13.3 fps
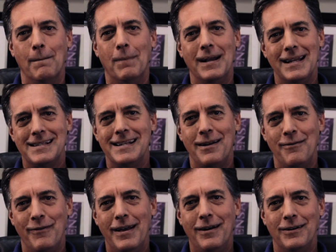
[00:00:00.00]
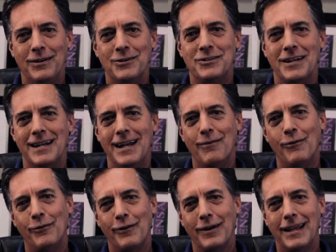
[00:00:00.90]
But as an inventor, you should
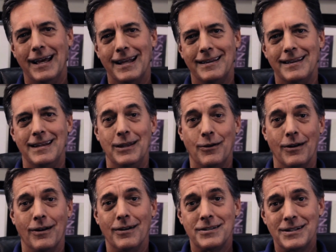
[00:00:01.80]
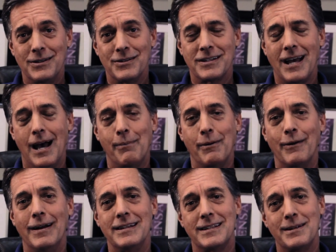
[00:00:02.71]
never forget that you can also use
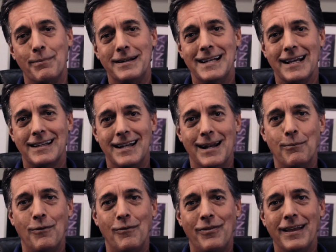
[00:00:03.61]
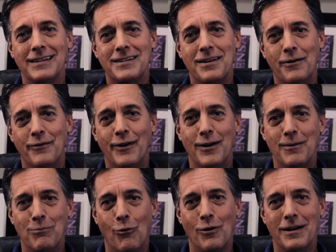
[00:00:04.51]
copyrights to protect a number of things that are
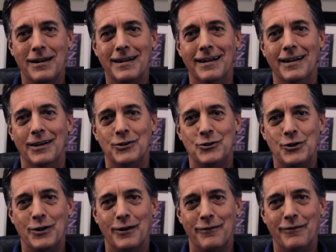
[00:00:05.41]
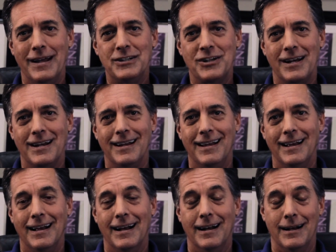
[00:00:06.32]
very important to your invention.
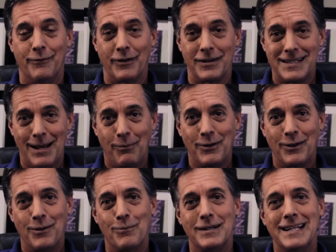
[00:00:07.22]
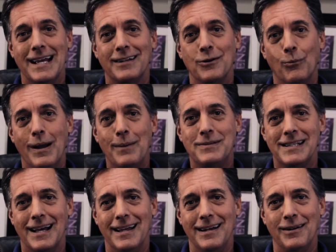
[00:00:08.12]
For example, you can protect a
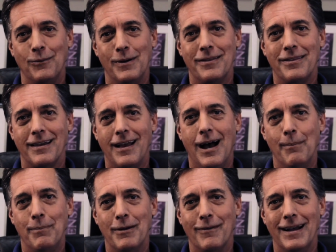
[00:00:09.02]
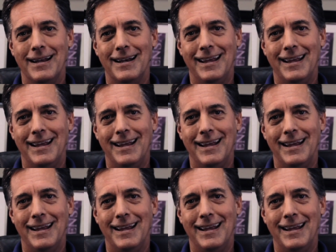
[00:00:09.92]
website with a copyright.